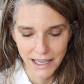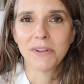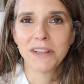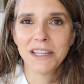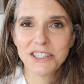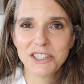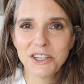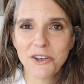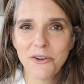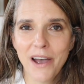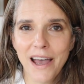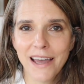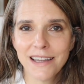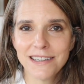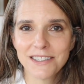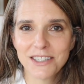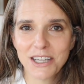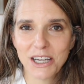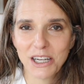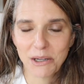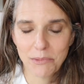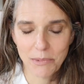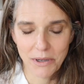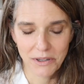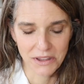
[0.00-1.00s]
But let's go ahead and
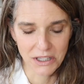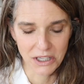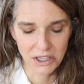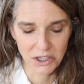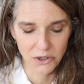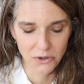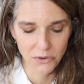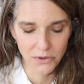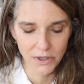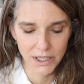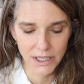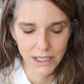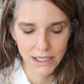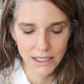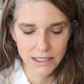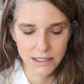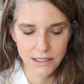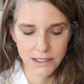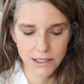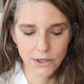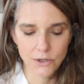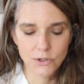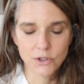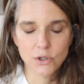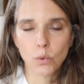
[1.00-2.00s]
talk about the ingredients.
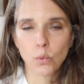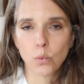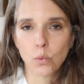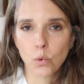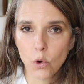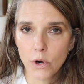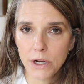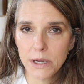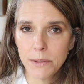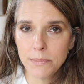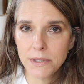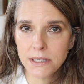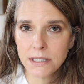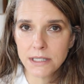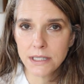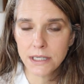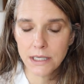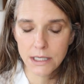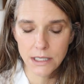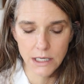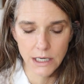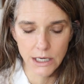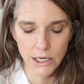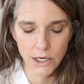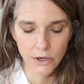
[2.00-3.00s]
There's rooibos
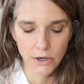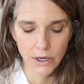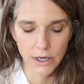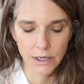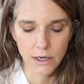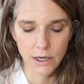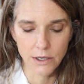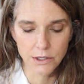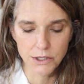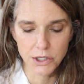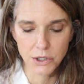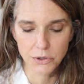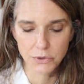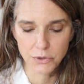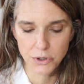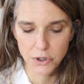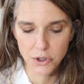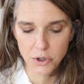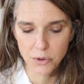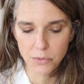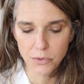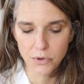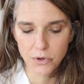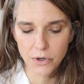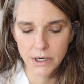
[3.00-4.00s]
in here and also
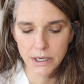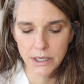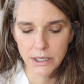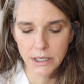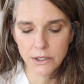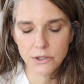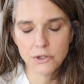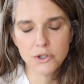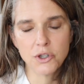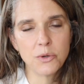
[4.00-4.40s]
turmeric.